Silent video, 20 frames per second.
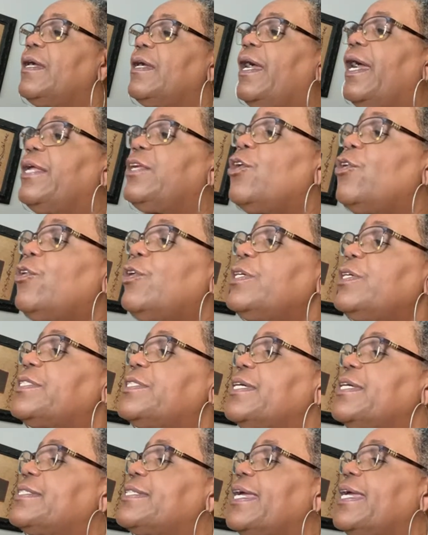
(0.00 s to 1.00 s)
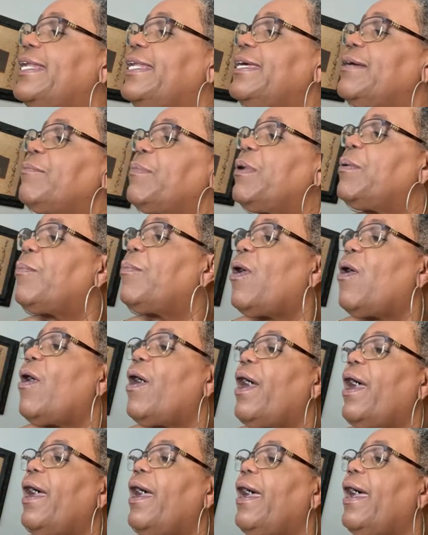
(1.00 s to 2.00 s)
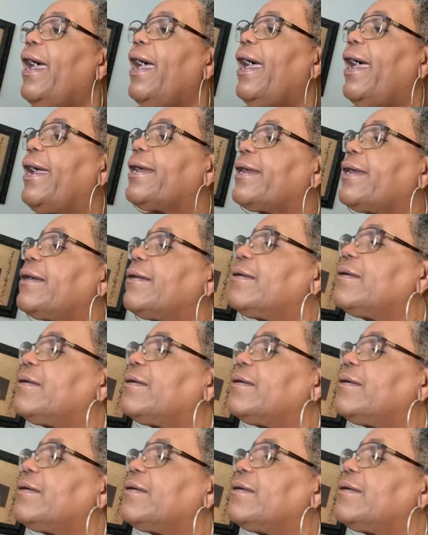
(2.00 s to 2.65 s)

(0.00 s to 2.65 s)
And yours is a lemon bar hack